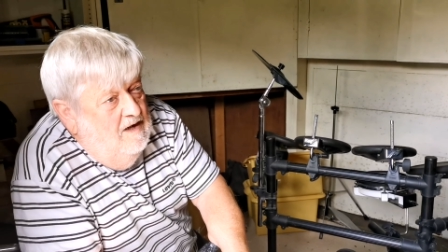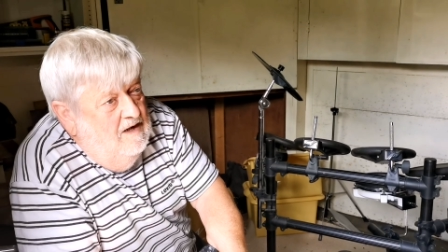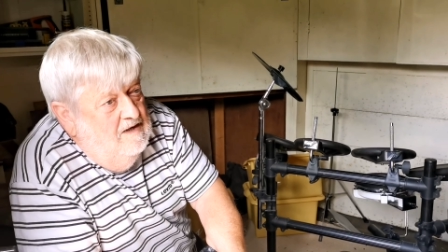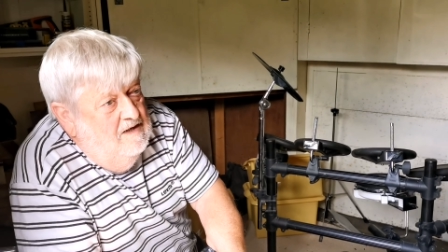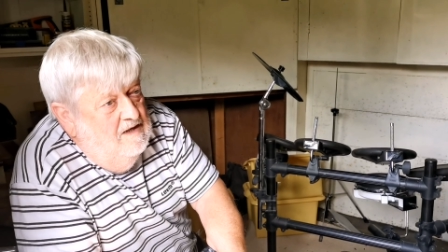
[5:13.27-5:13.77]

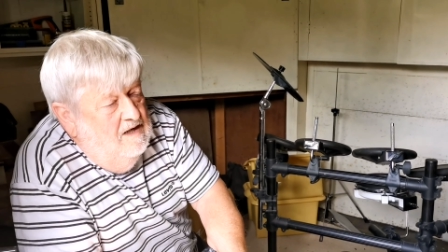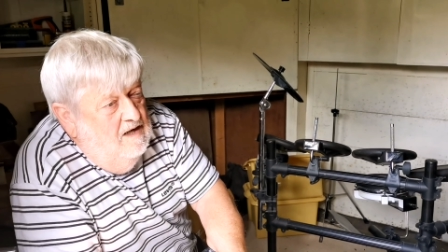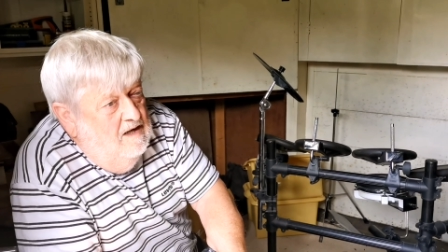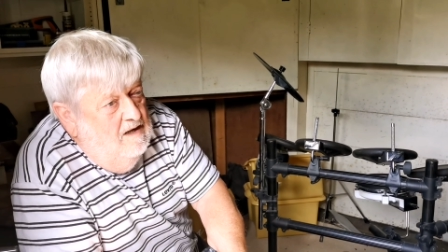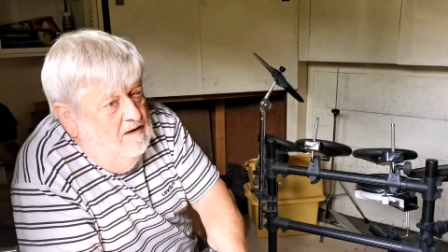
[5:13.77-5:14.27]
and
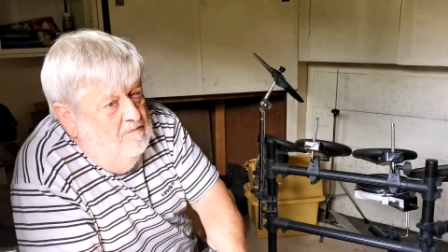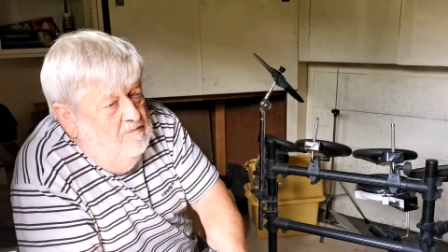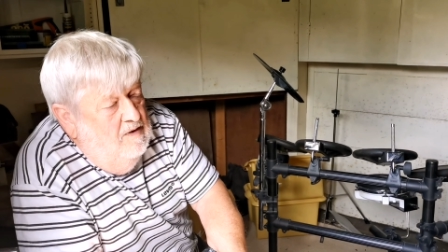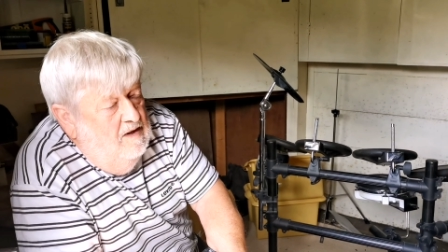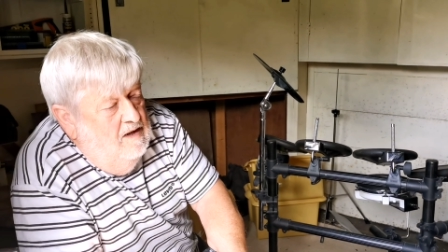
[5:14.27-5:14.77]

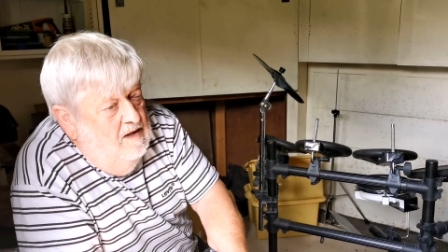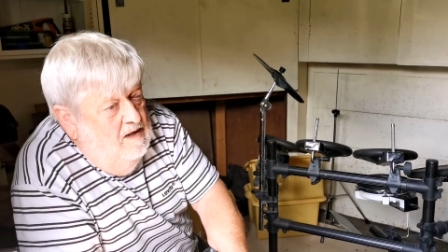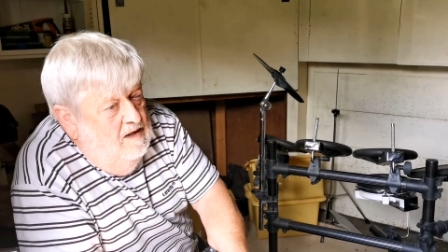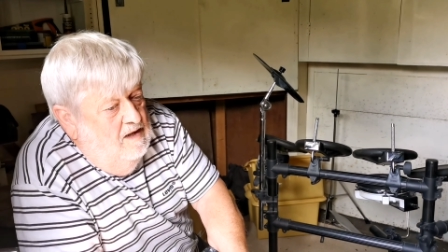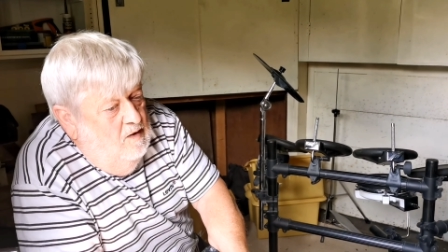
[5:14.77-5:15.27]

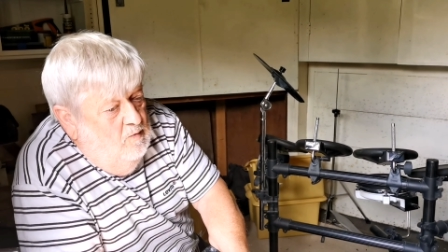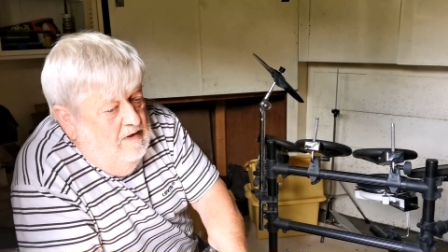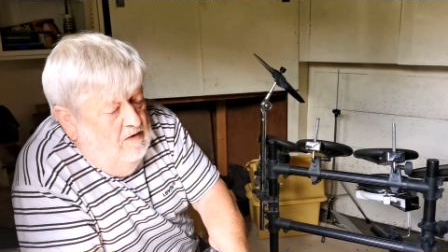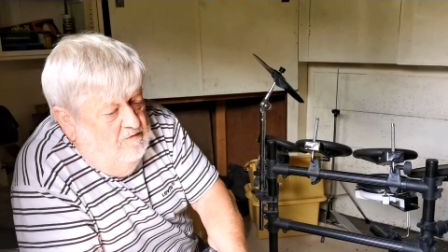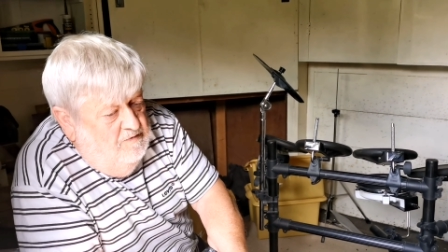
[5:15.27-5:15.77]

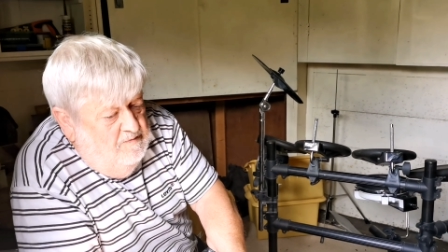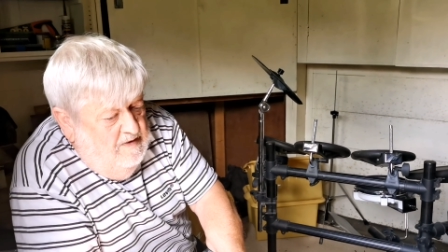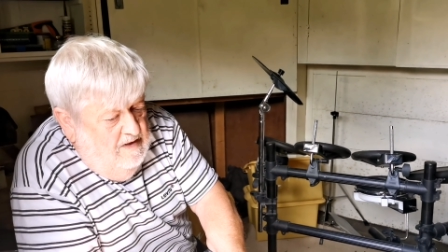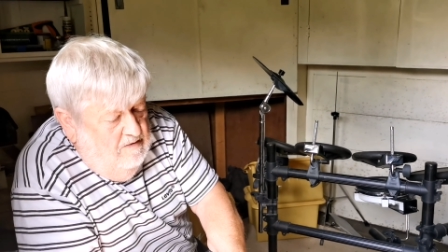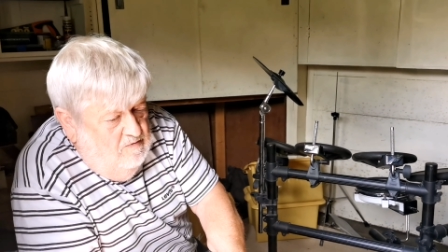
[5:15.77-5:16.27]
went on from
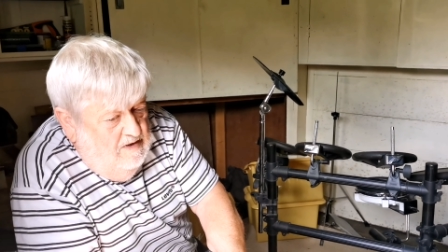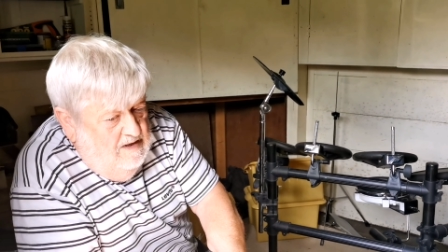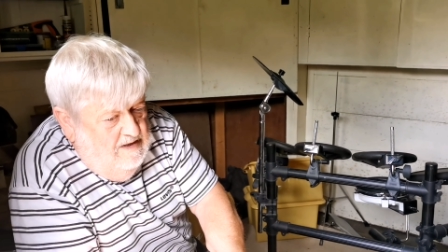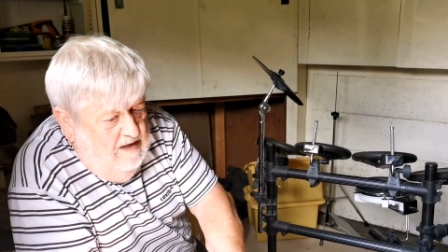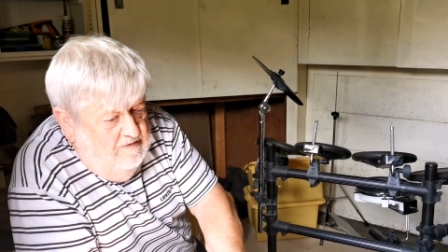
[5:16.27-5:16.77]
there really.